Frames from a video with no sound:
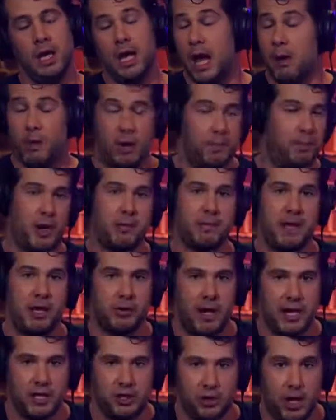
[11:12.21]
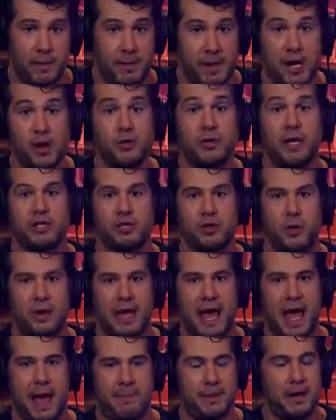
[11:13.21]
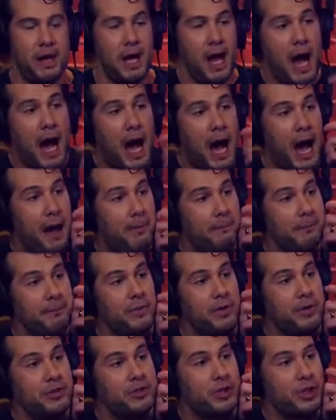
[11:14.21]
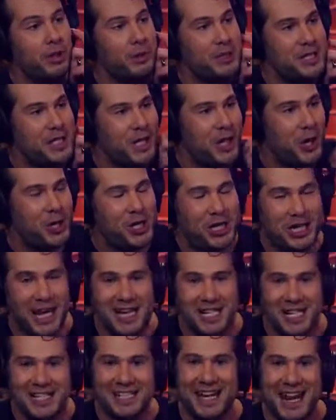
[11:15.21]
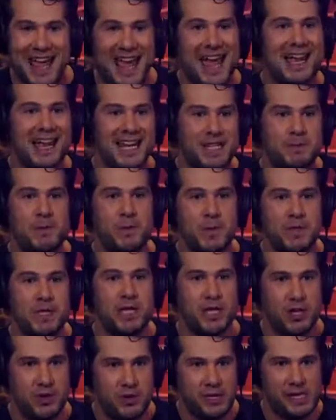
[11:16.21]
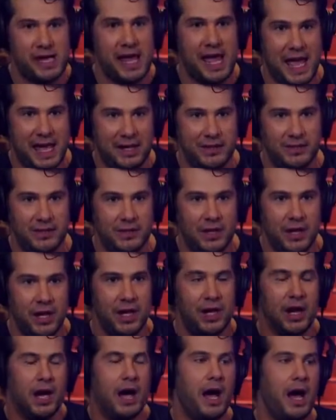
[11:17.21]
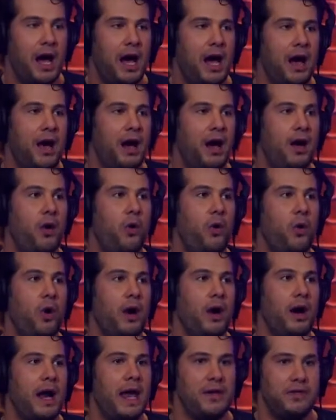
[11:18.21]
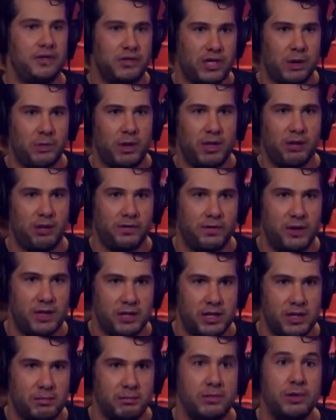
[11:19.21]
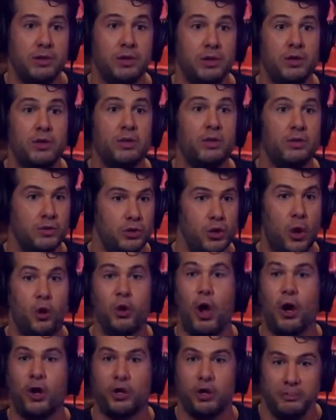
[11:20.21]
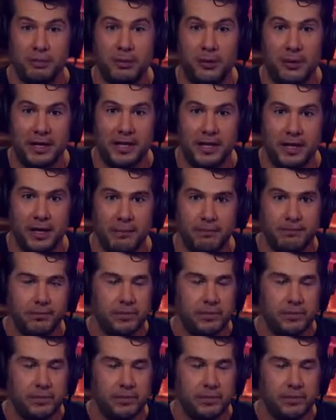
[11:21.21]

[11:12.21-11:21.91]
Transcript: bring me great joy. But I don't think it's going to happen. So there was a negotiation today, I guess, between the union heads, or as Cenk Uyghur refers to them, no longer employed here.